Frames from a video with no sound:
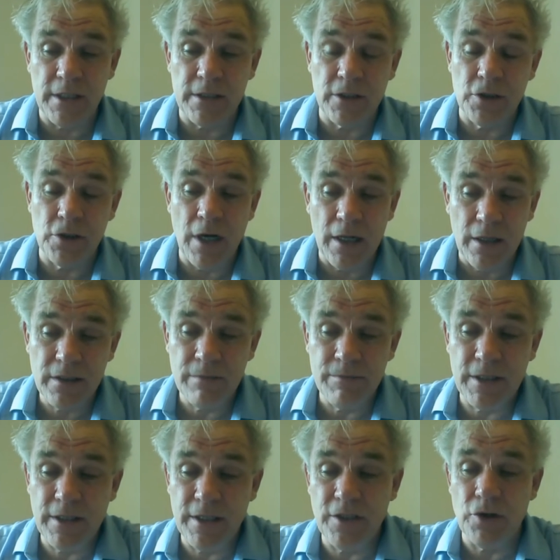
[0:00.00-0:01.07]
processes are
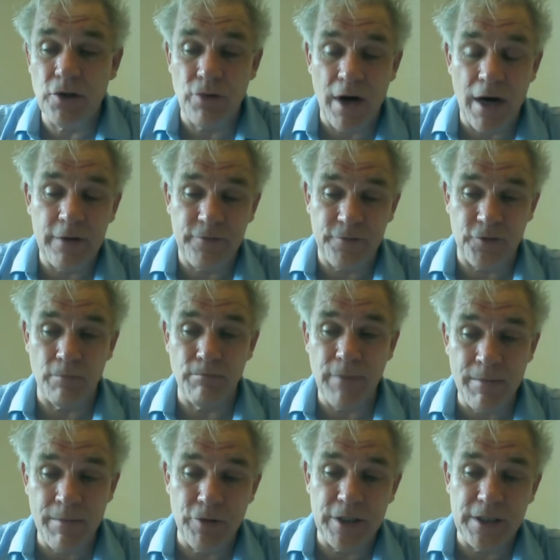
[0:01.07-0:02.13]
ultimately derived from
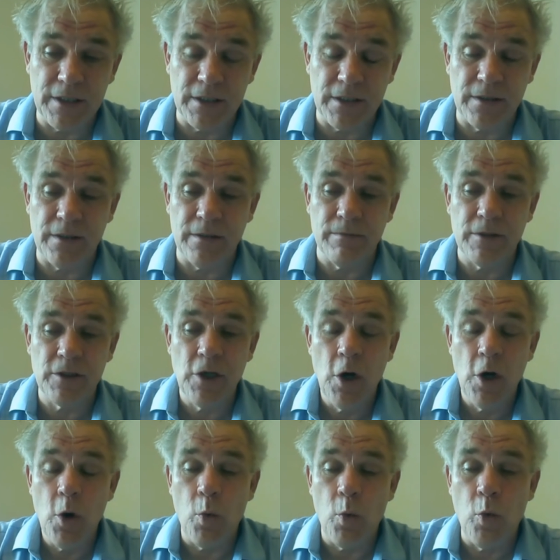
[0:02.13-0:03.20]
memory systems.
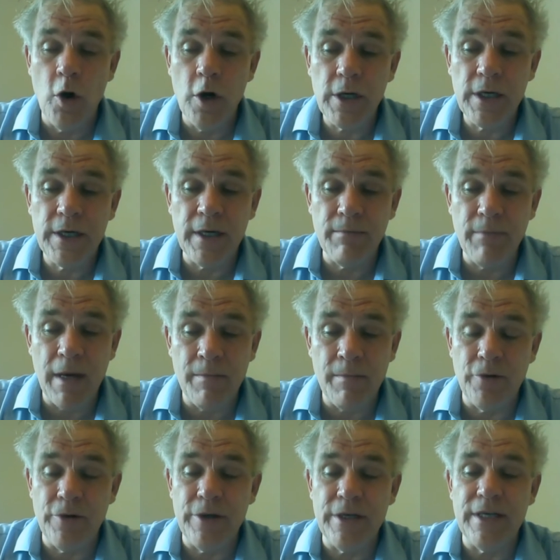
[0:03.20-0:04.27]
Working
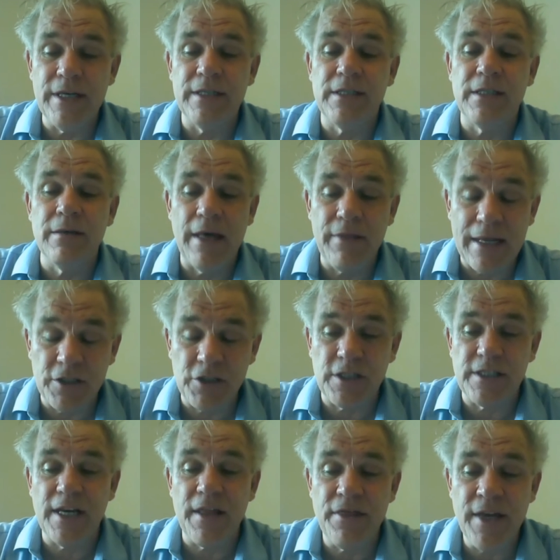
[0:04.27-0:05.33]
memory is, that is to
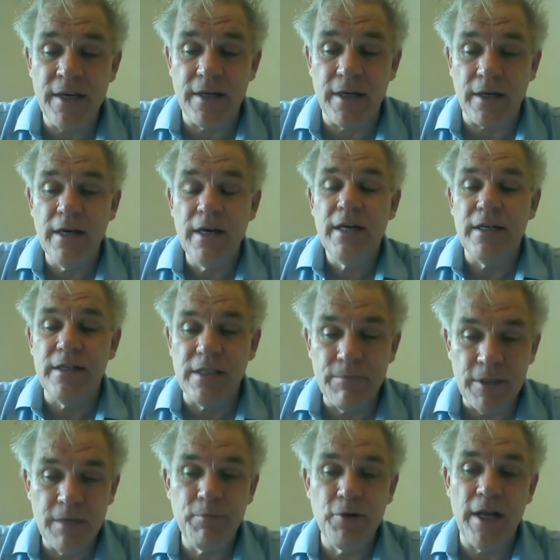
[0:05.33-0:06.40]
say, thinking is
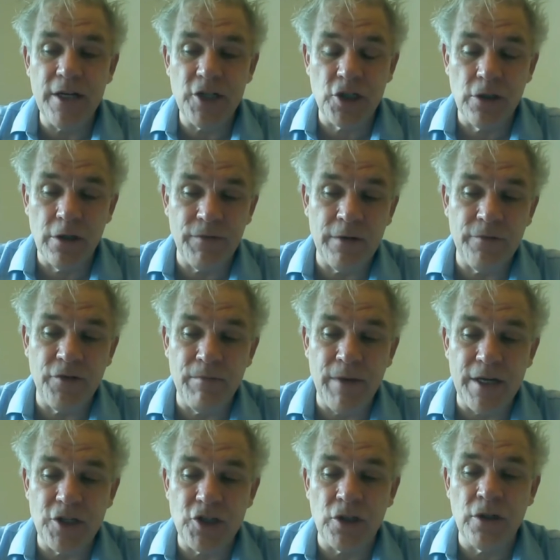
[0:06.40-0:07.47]
the manipulation of
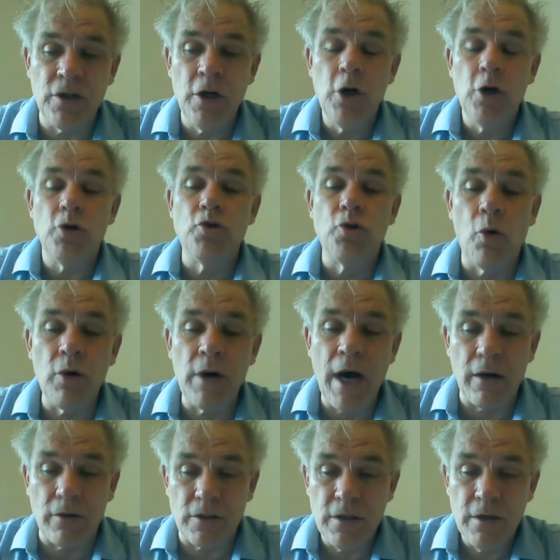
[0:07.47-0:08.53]
information drawn
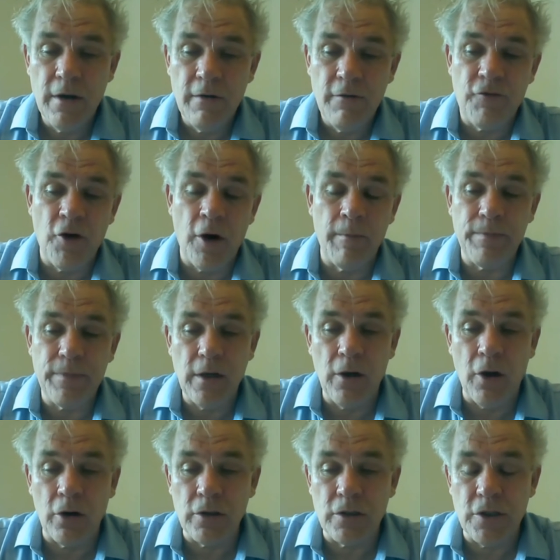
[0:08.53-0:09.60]
out from
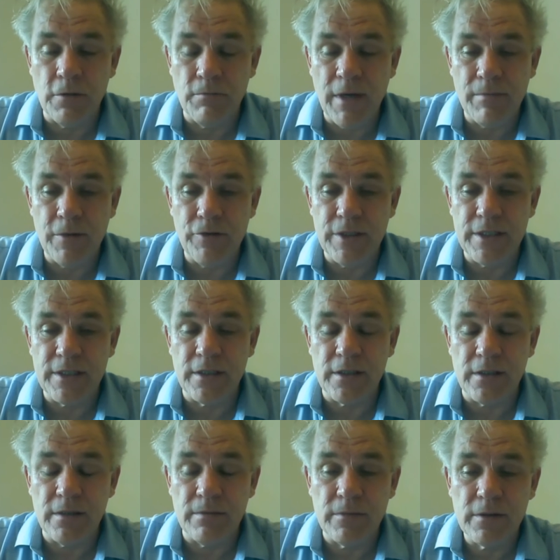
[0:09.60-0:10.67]
long-term memory
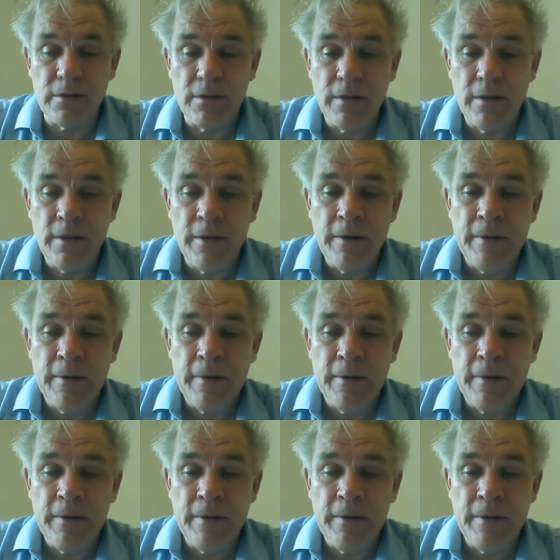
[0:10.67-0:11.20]
systems.